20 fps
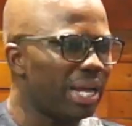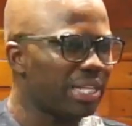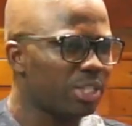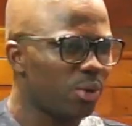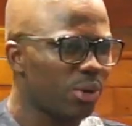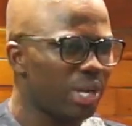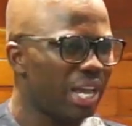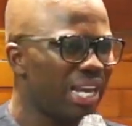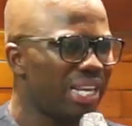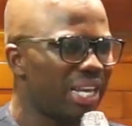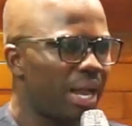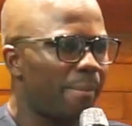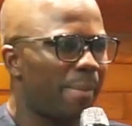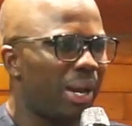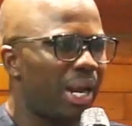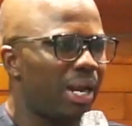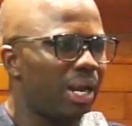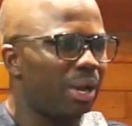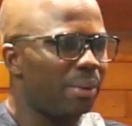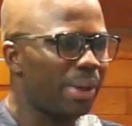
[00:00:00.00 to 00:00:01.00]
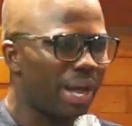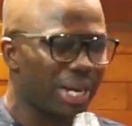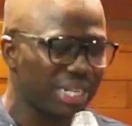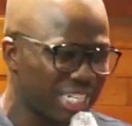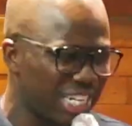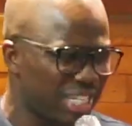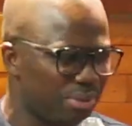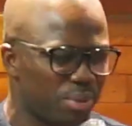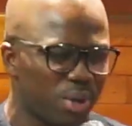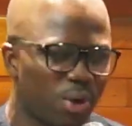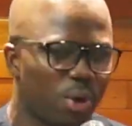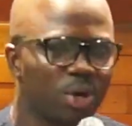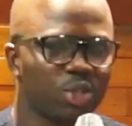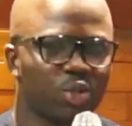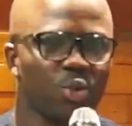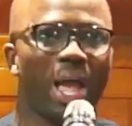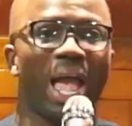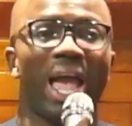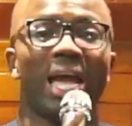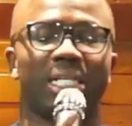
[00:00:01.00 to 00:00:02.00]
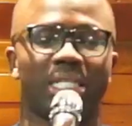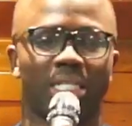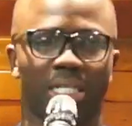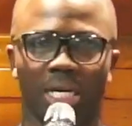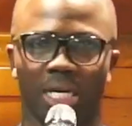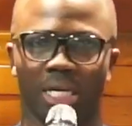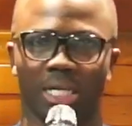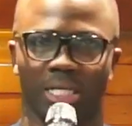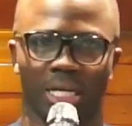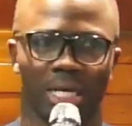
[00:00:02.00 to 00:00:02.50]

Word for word: your malaria just because we had change.